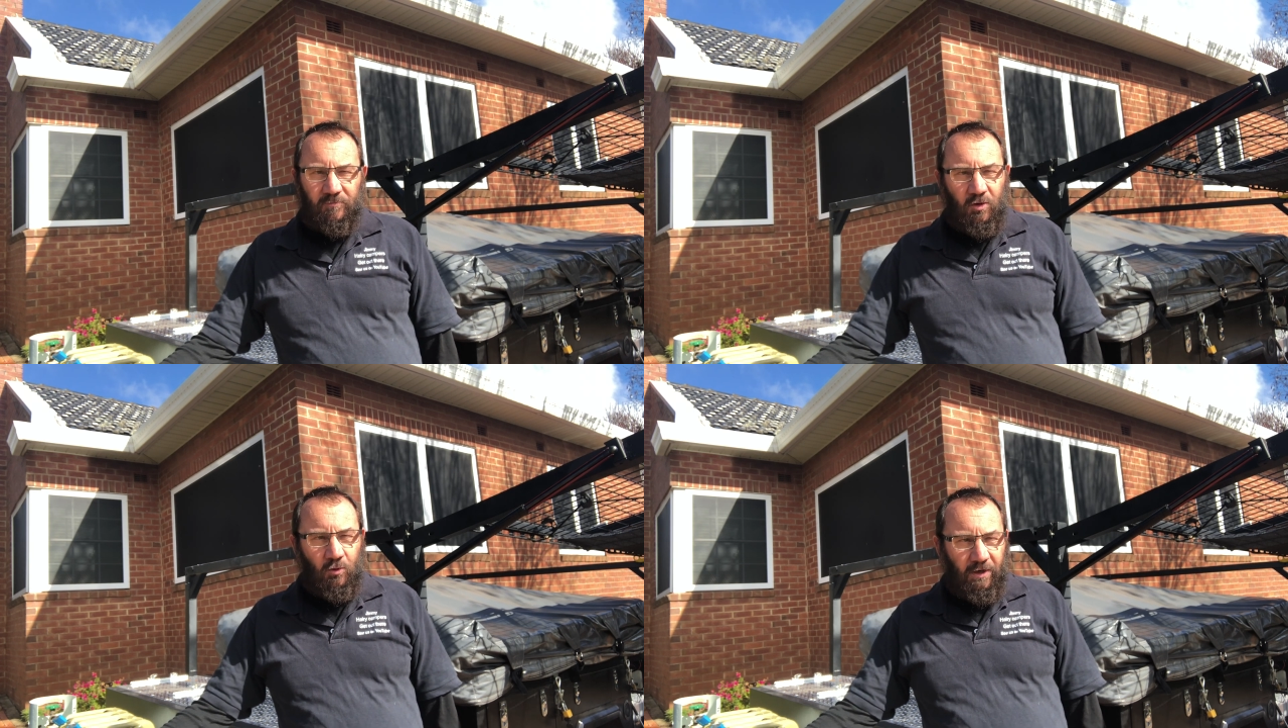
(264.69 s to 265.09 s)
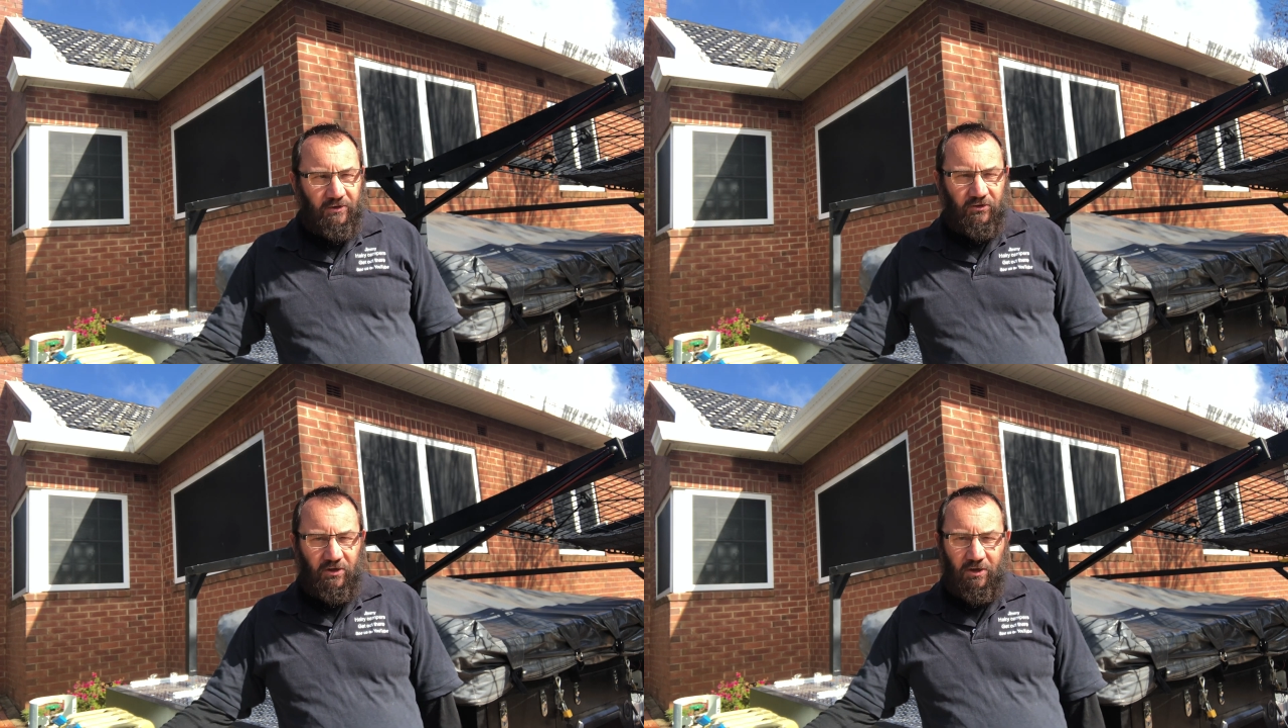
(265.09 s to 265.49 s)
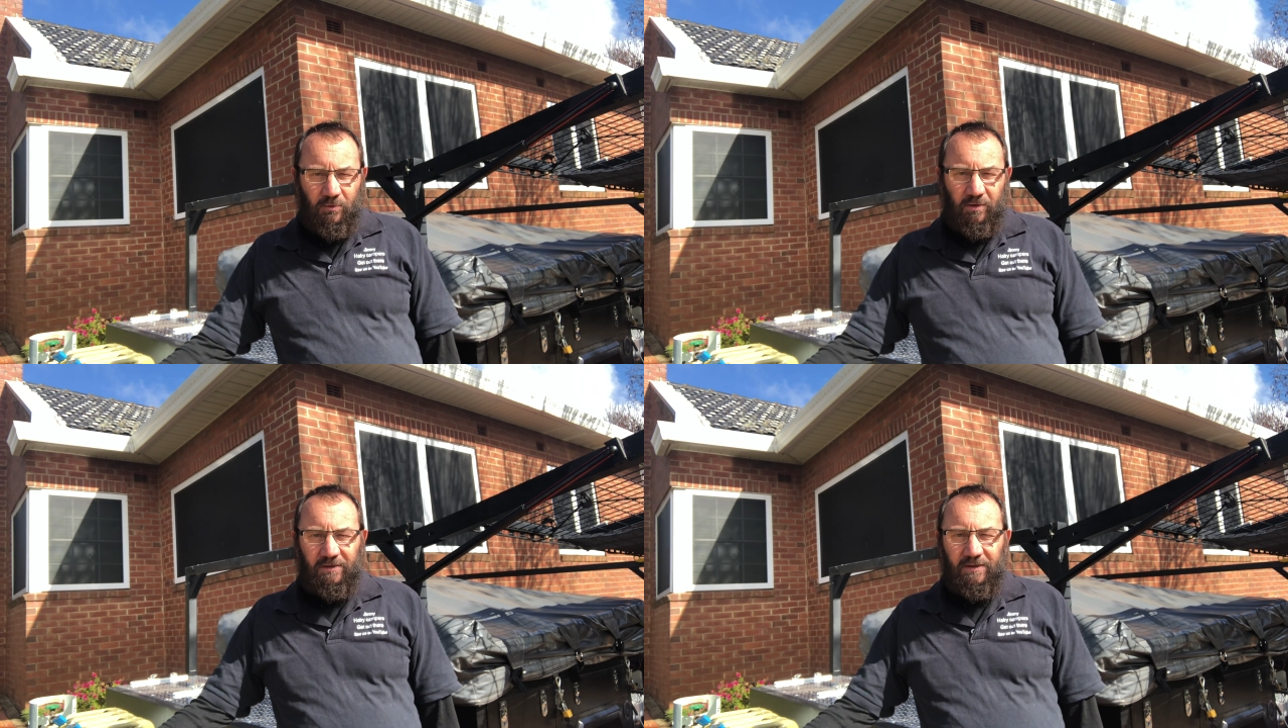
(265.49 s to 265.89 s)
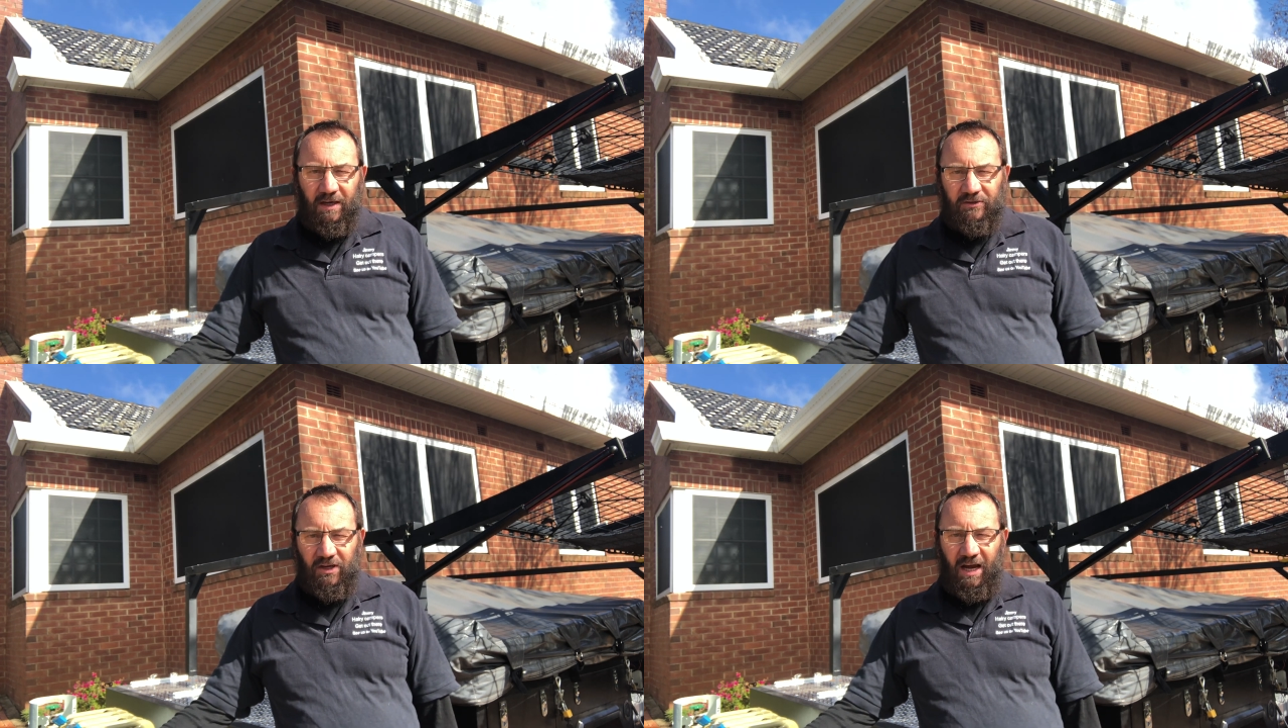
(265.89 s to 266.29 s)
Your constituent
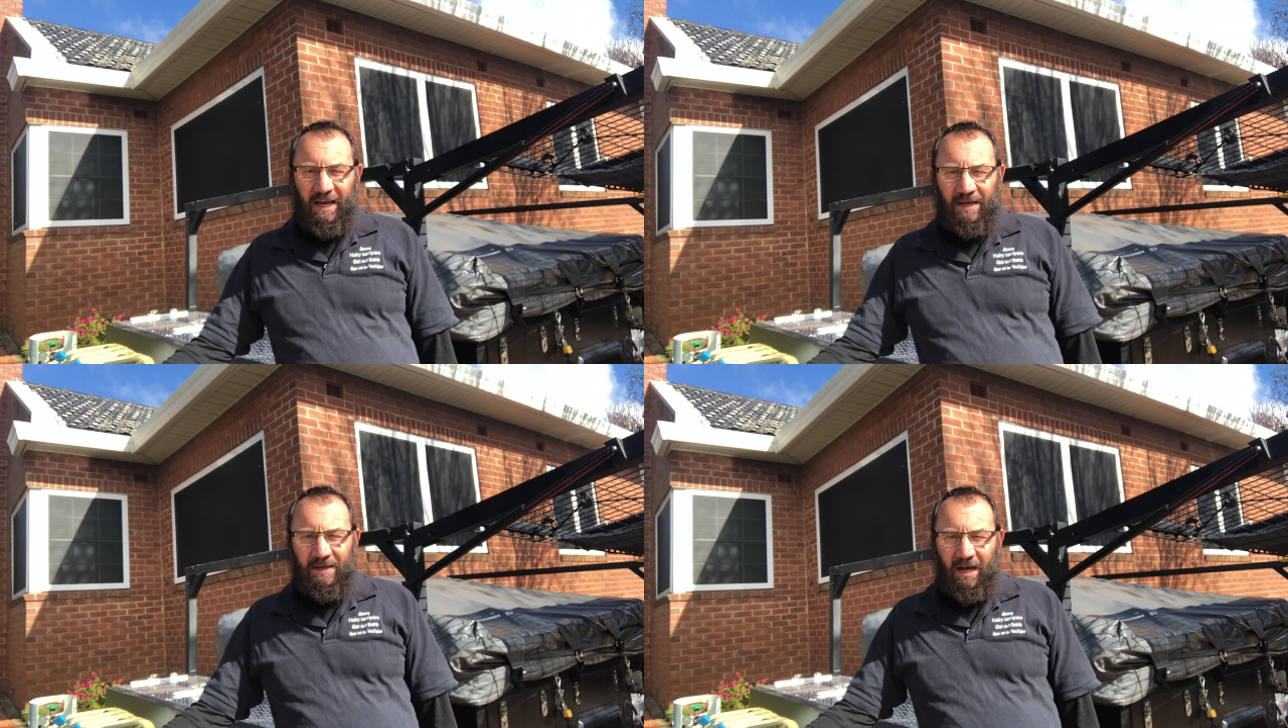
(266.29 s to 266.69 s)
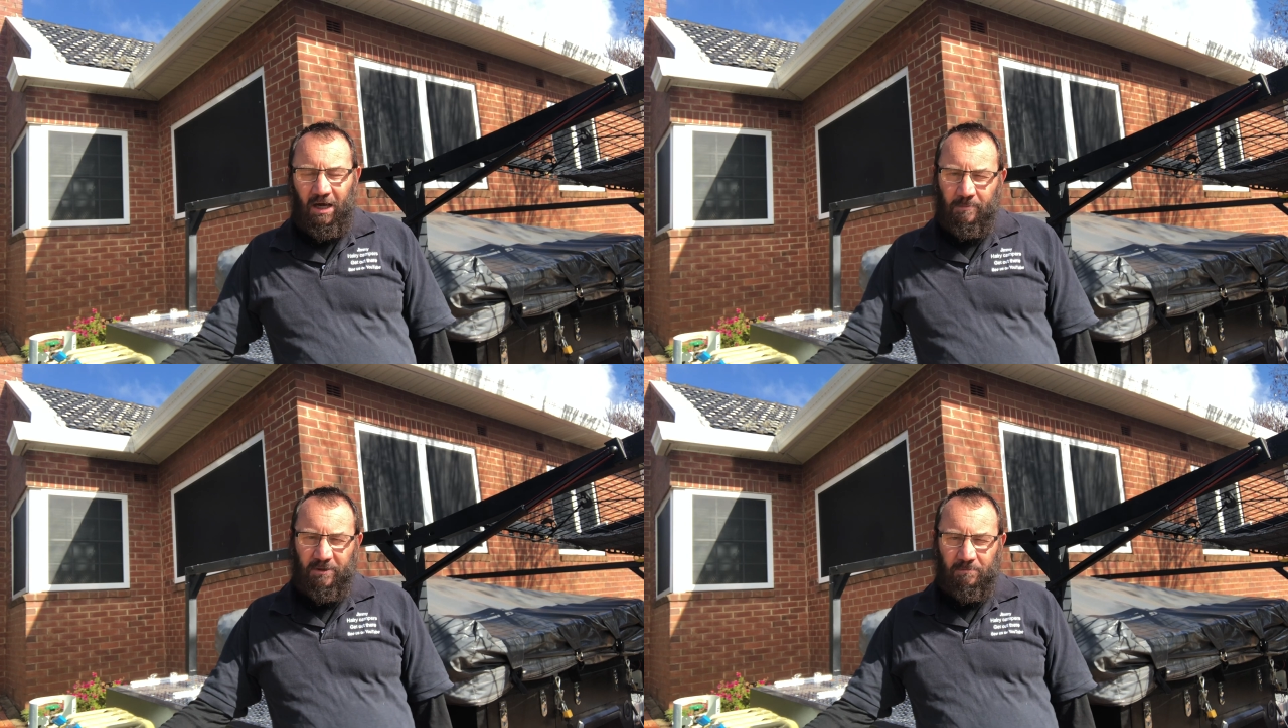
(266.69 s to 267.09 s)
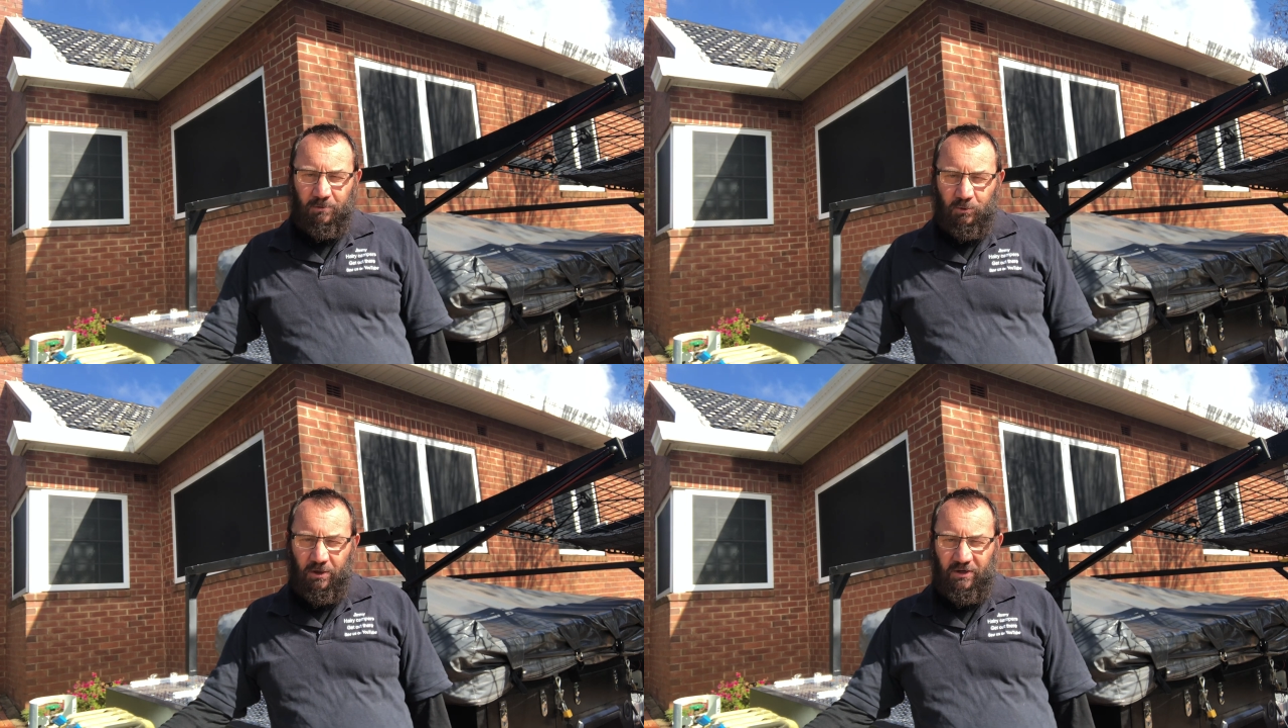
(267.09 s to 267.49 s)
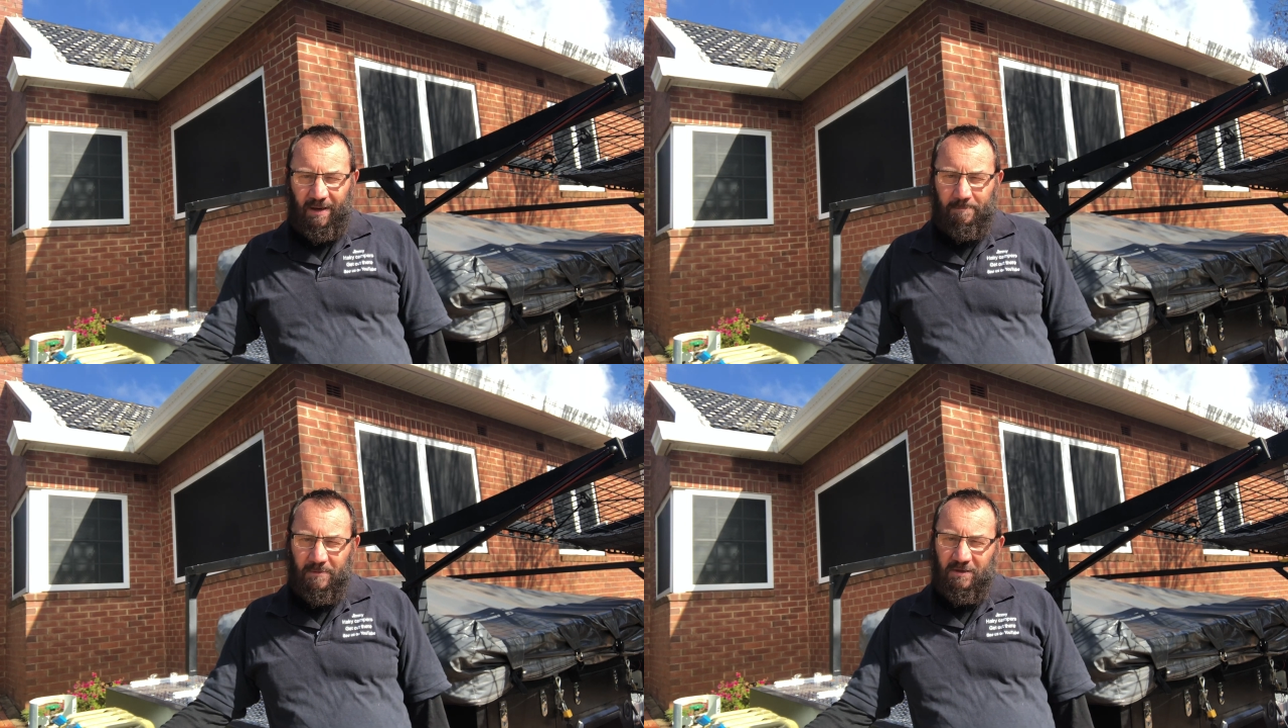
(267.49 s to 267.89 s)
are saying, open the borders up.